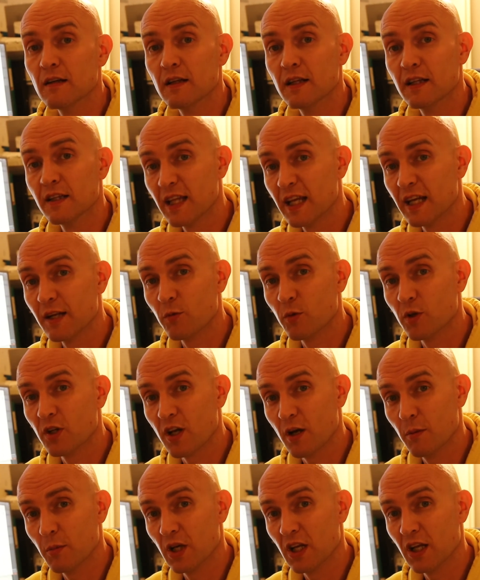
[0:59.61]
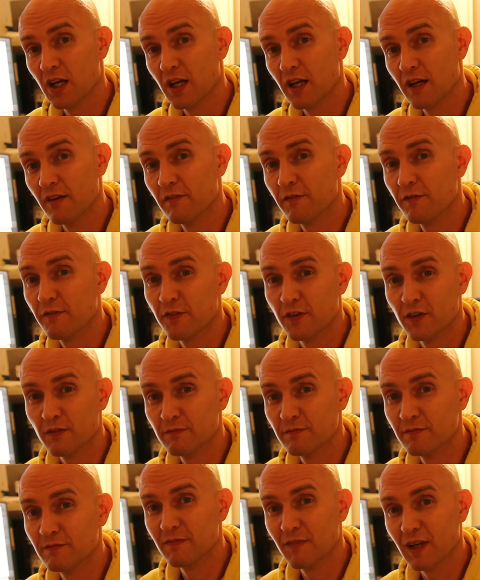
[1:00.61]
And then it would come alive for,
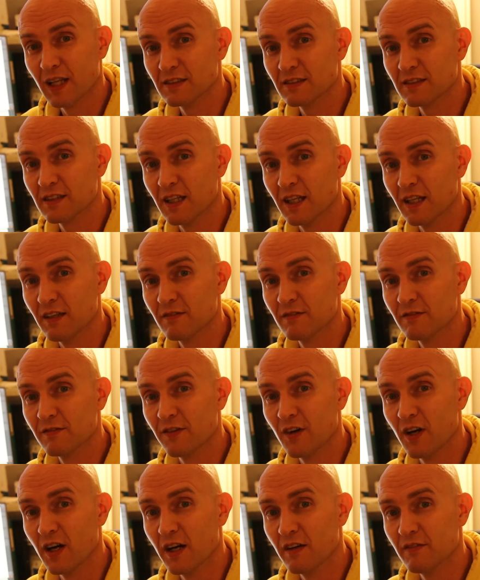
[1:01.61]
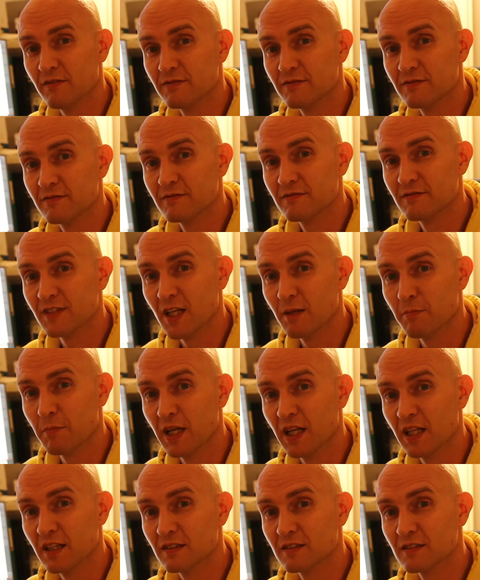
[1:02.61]
let's say, 5-10
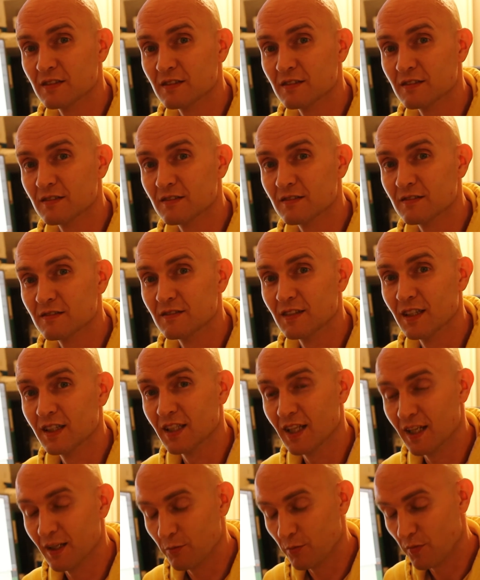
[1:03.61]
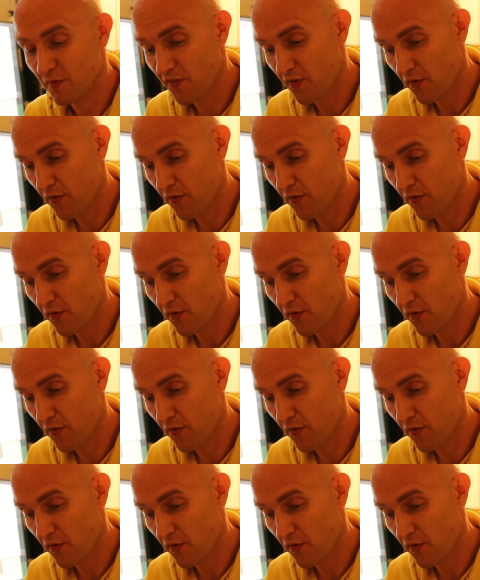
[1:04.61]
minutes, and then it